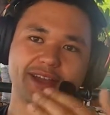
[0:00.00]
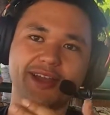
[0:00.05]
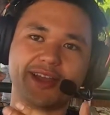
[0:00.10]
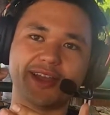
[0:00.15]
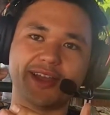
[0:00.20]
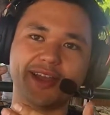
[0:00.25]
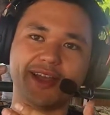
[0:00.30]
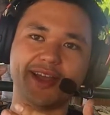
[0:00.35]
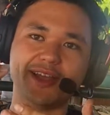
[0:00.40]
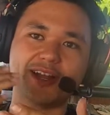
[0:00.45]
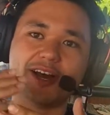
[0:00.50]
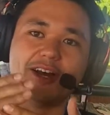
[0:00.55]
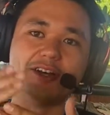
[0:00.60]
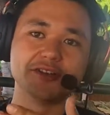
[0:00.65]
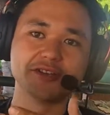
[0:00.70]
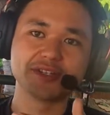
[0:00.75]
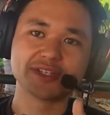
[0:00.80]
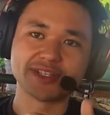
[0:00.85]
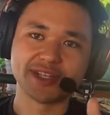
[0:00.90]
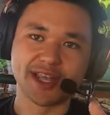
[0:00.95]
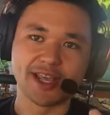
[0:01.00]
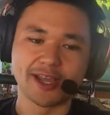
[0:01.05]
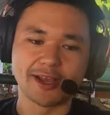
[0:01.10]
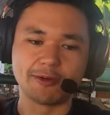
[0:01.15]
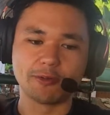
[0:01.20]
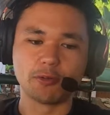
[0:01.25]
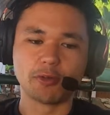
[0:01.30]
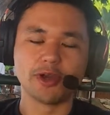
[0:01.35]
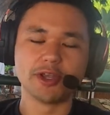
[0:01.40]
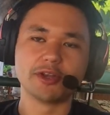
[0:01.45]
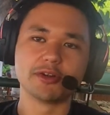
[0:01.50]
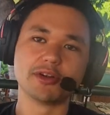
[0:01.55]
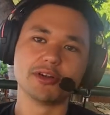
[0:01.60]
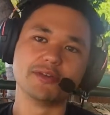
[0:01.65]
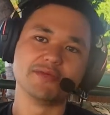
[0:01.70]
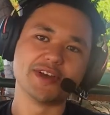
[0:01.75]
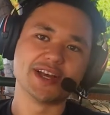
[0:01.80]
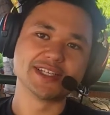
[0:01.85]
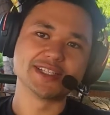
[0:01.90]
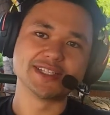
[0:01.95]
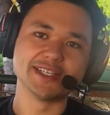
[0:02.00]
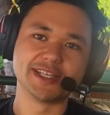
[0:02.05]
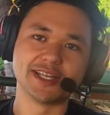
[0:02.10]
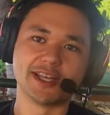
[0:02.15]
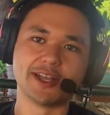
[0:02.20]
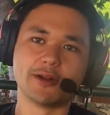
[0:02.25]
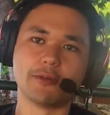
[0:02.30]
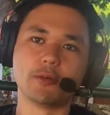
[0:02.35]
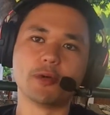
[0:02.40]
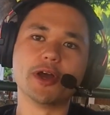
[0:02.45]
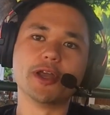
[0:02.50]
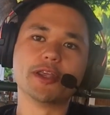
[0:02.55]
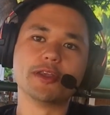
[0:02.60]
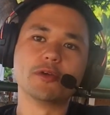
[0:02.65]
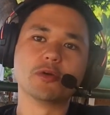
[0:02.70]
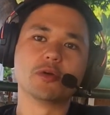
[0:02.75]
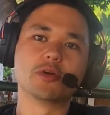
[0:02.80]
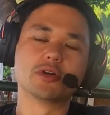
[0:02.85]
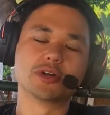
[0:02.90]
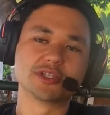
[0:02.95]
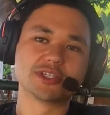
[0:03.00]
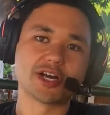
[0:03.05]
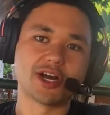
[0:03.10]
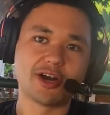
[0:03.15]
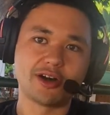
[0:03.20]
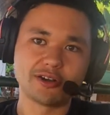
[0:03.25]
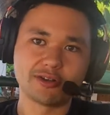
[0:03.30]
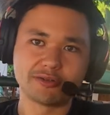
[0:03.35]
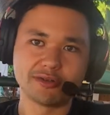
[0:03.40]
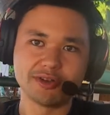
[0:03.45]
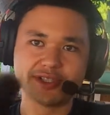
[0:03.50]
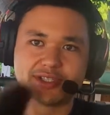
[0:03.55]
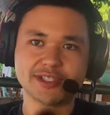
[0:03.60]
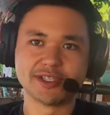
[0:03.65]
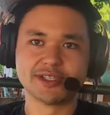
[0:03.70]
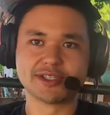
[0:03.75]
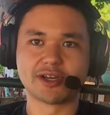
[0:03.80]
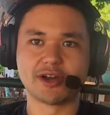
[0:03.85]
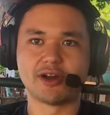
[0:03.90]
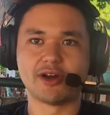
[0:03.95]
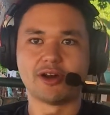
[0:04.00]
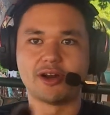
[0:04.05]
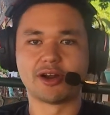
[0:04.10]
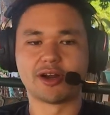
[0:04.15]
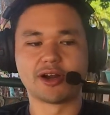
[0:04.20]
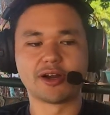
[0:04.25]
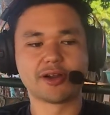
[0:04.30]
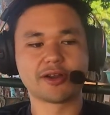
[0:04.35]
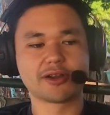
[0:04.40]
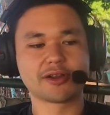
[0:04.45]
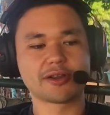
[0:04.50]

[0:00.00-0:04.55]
and understand what you're investing in and what your tolerances are.